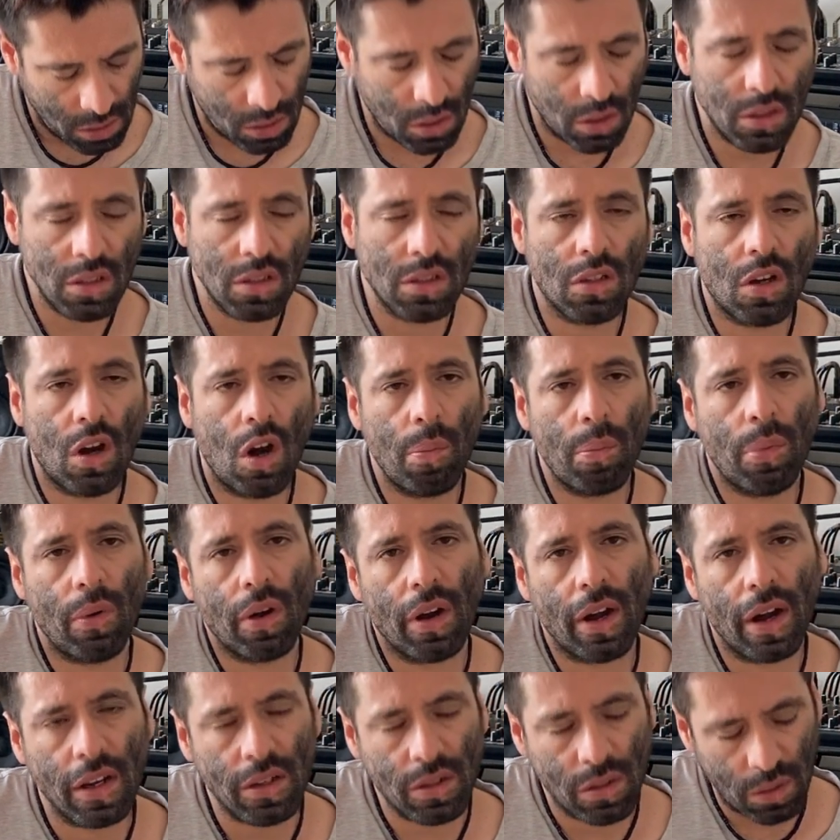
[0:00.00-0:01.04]
So this chord
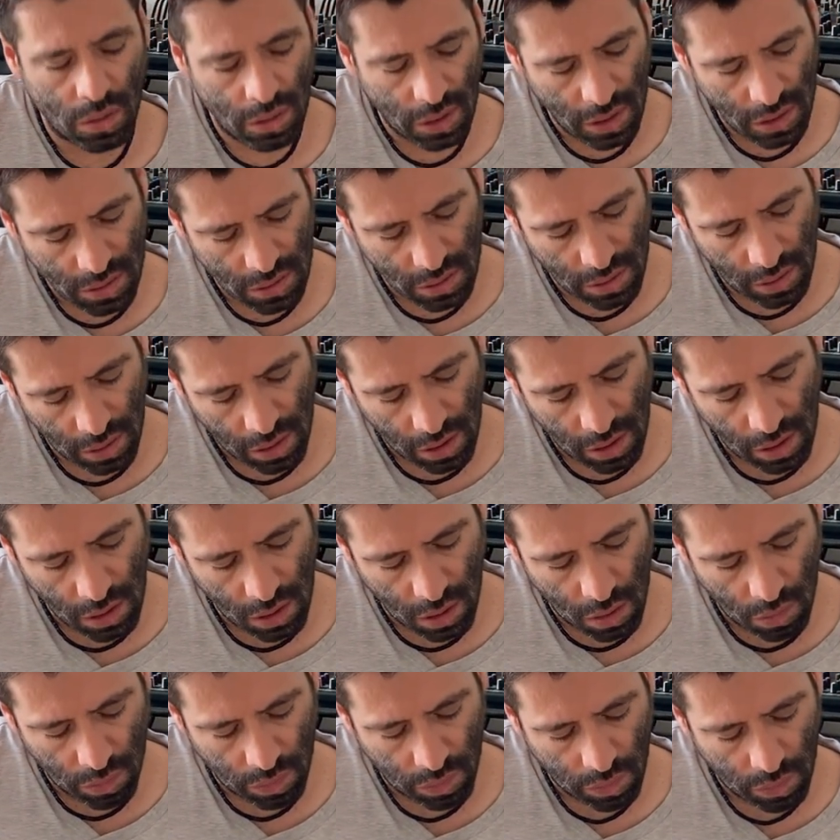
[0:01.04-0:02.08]
progression is in the key
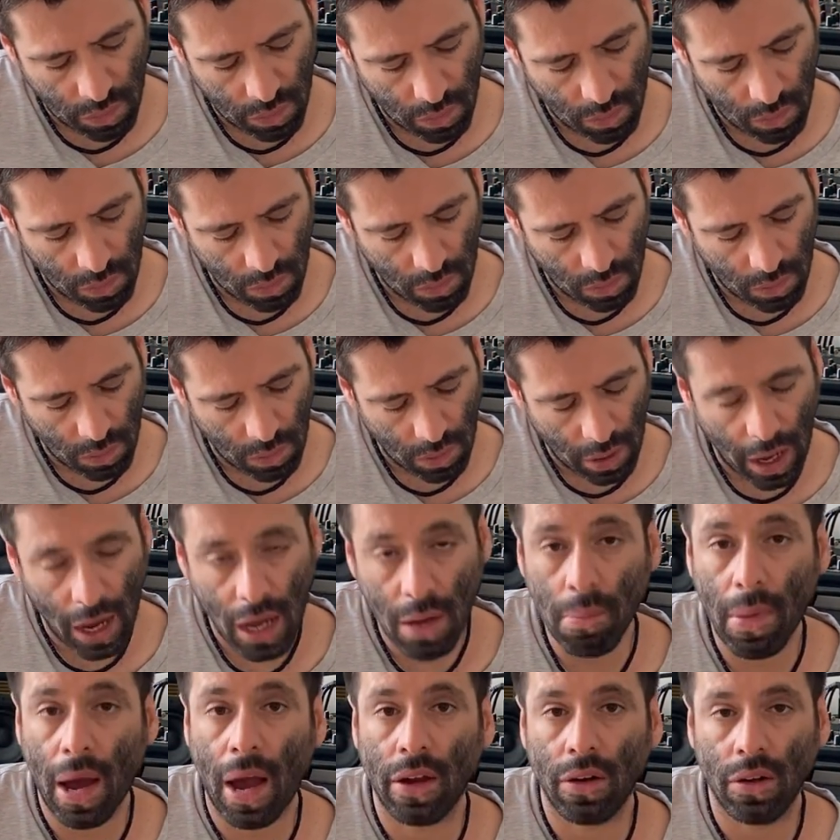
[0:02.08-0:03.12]
of A
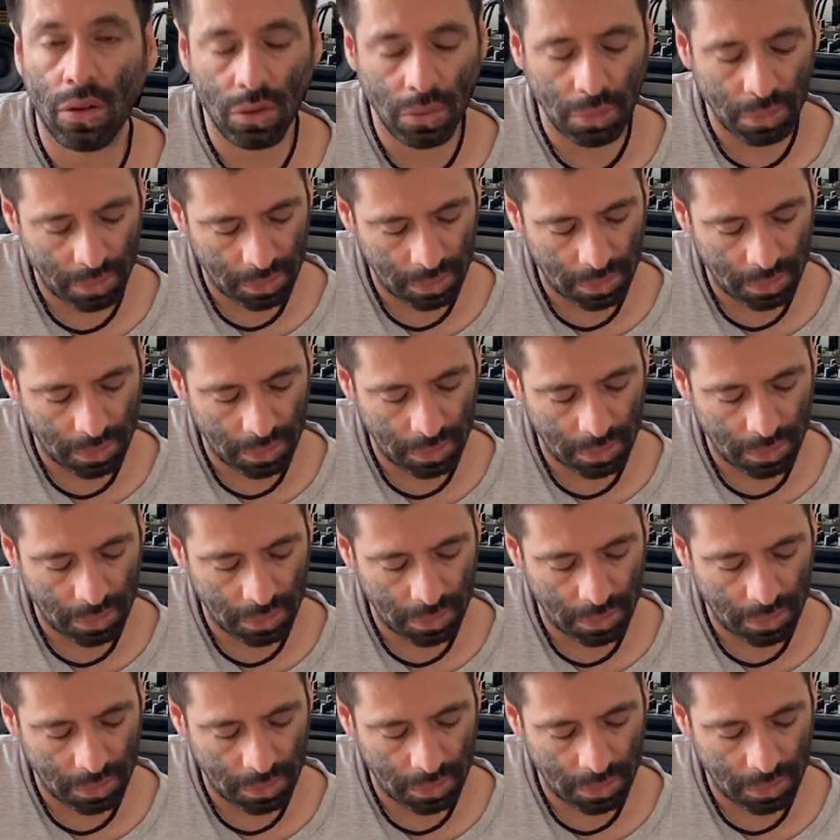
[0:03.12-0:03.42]
minor,